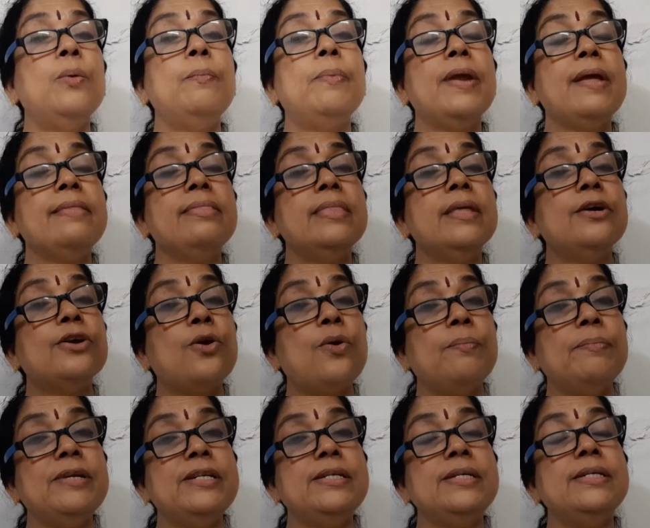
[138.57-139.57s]
bring the raw
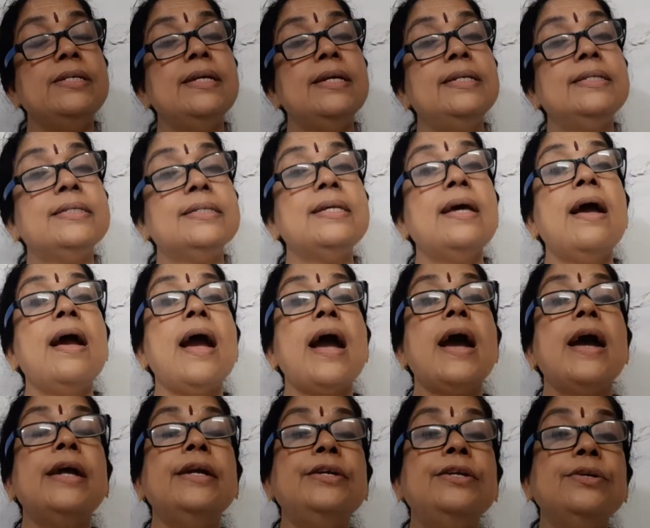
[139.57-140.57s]
materials
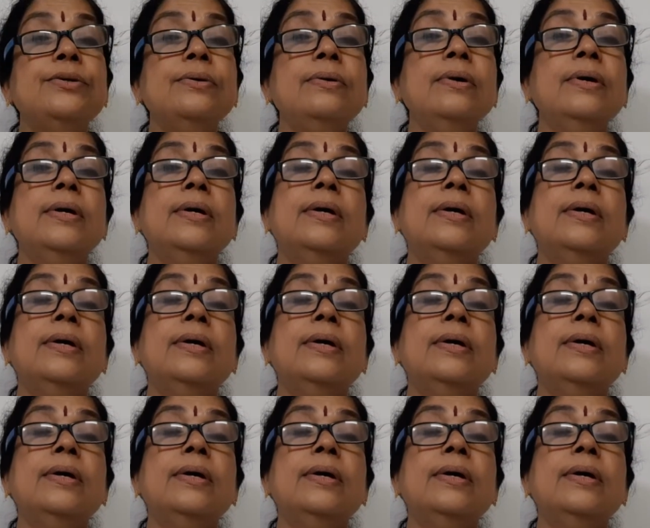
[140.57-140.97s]
and to